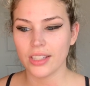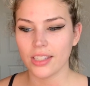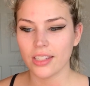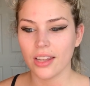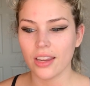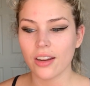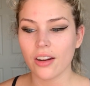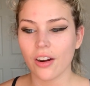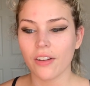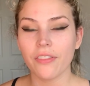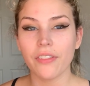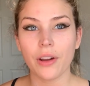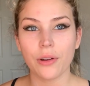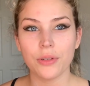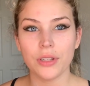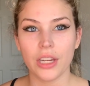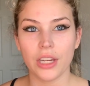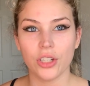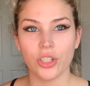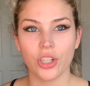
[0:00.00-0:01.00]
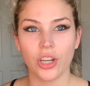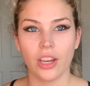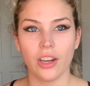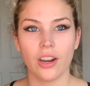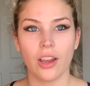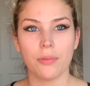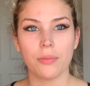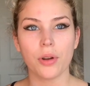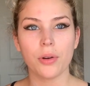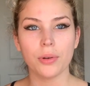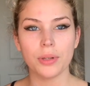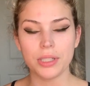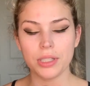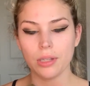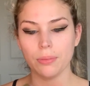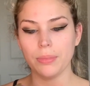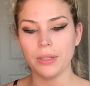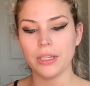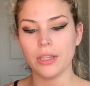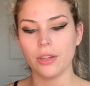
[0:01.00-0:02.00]
let's take our foundation. I'm going
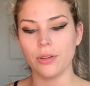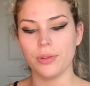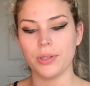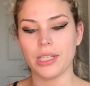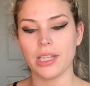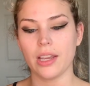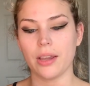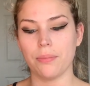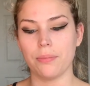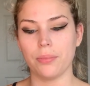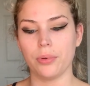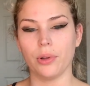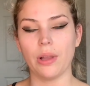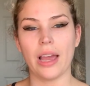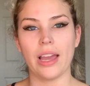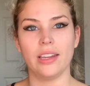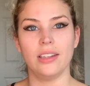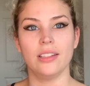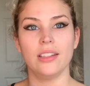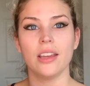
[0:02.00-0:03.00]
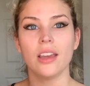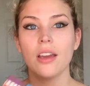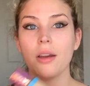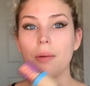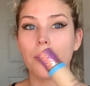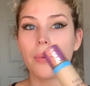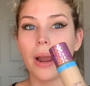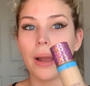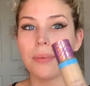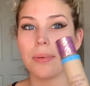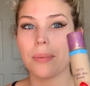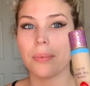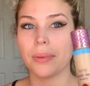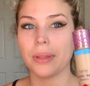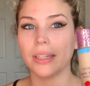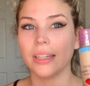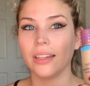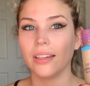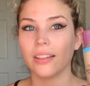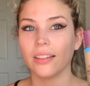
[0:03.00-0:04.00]
to be using a blend,
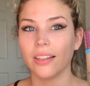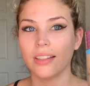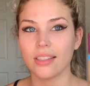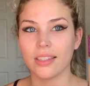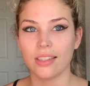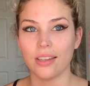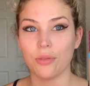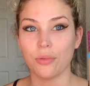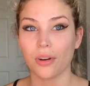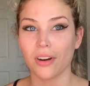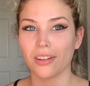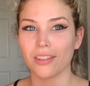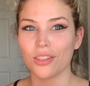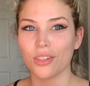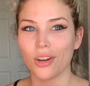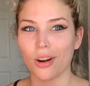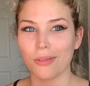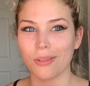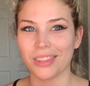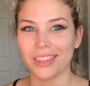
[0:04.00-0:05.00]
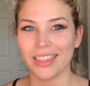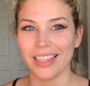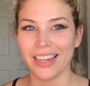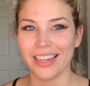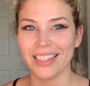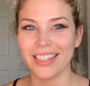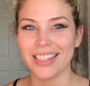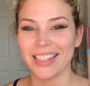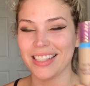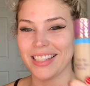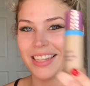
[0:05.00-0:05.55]
probably, let's see, we're gonna start with this